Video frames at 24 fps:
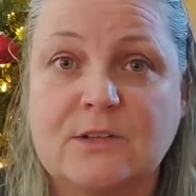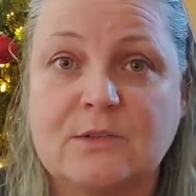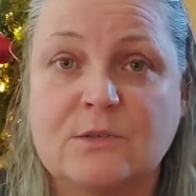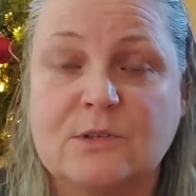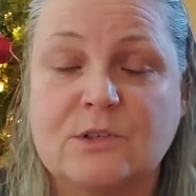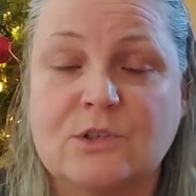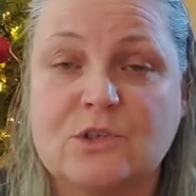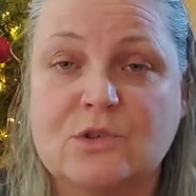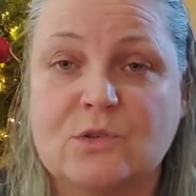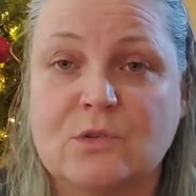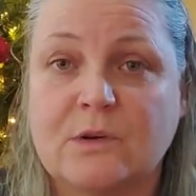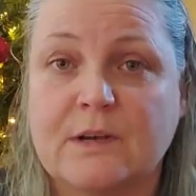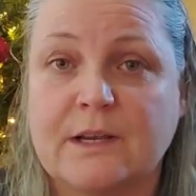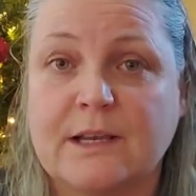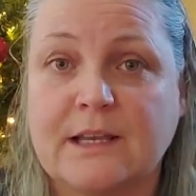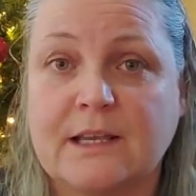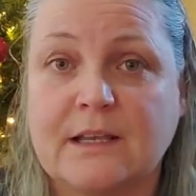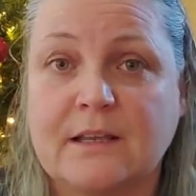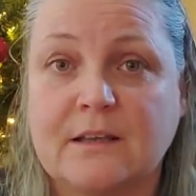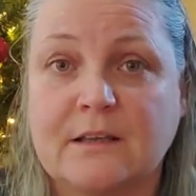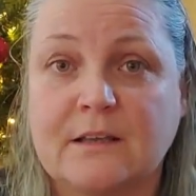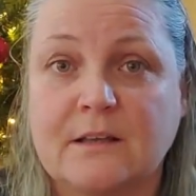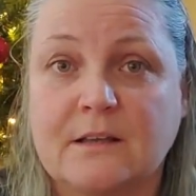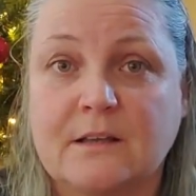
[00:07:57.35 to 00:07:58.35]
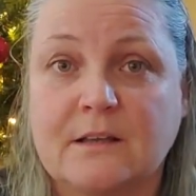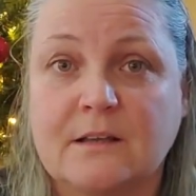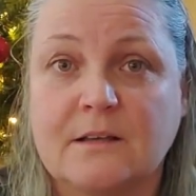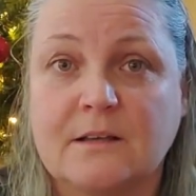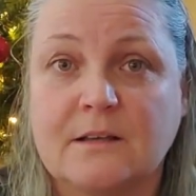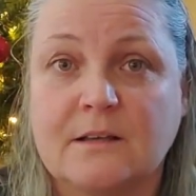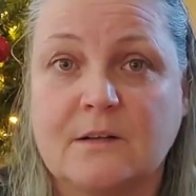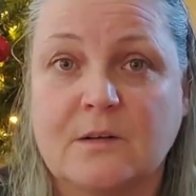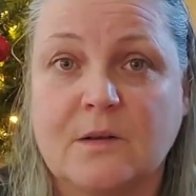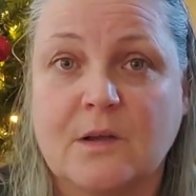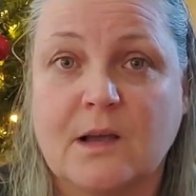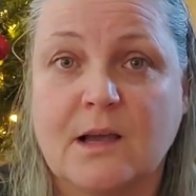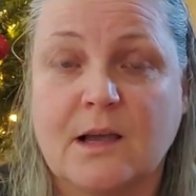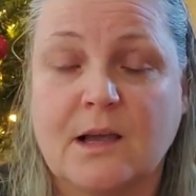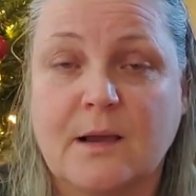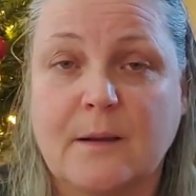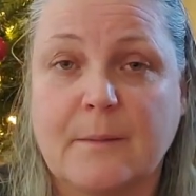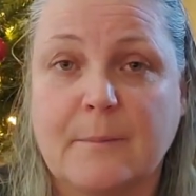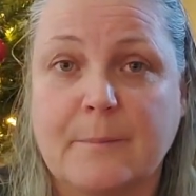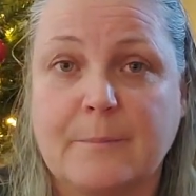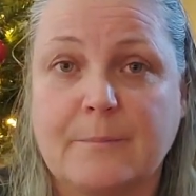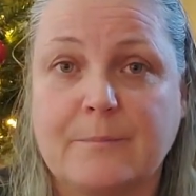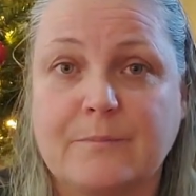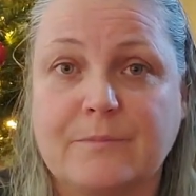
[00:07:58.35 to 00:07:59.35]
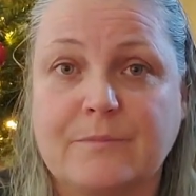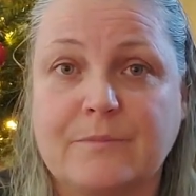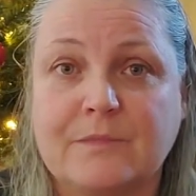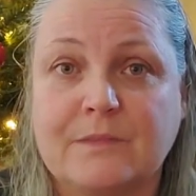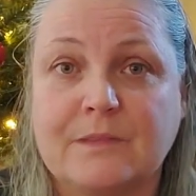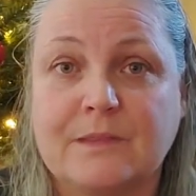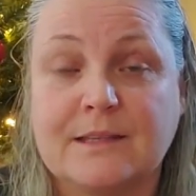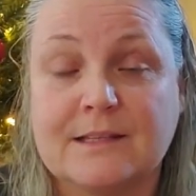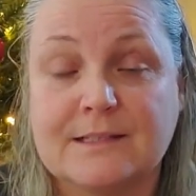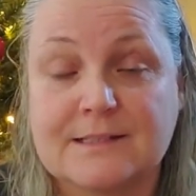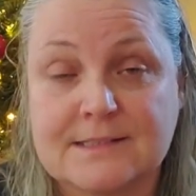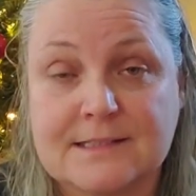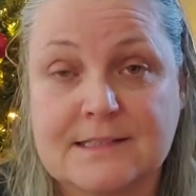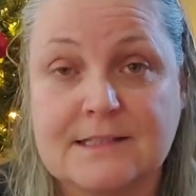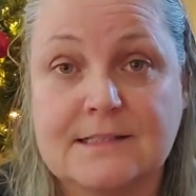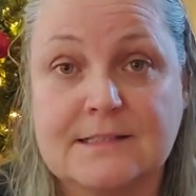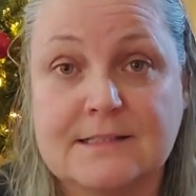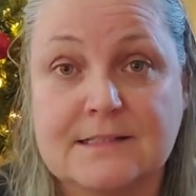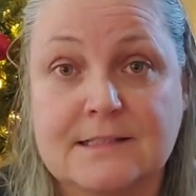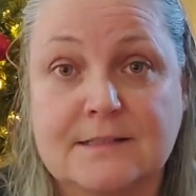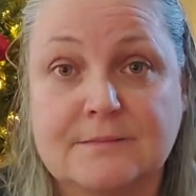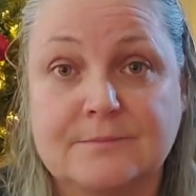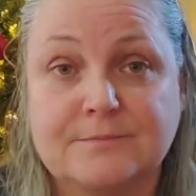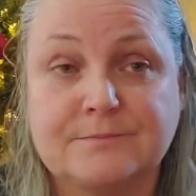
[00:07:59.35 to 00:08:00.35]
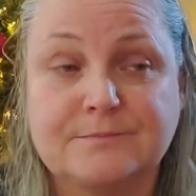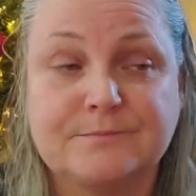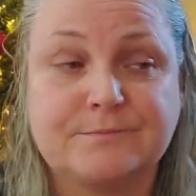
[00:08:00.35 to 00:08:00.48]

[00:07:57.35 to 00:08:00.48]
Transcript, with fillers: to enjoy um, this season.